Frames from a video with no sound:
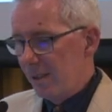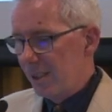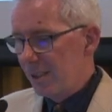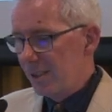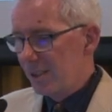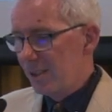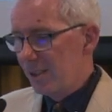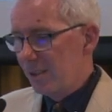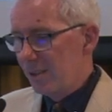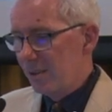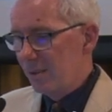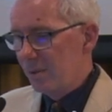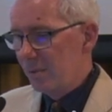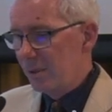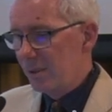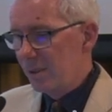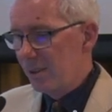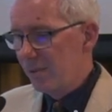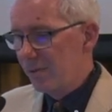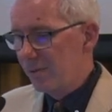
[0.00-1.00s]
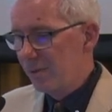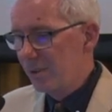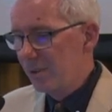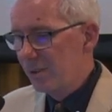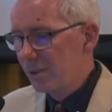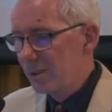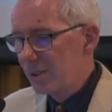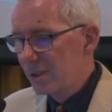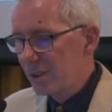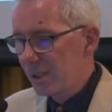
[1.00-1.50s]
This was the
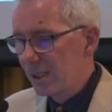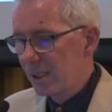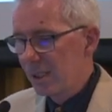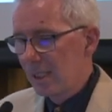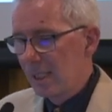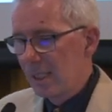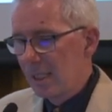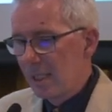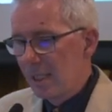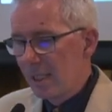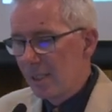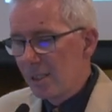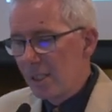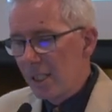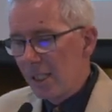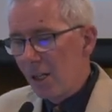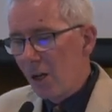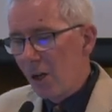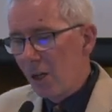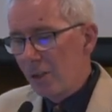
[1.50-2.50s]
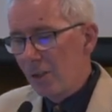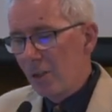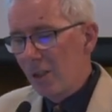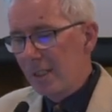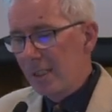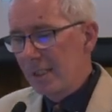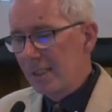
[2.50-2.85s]
first online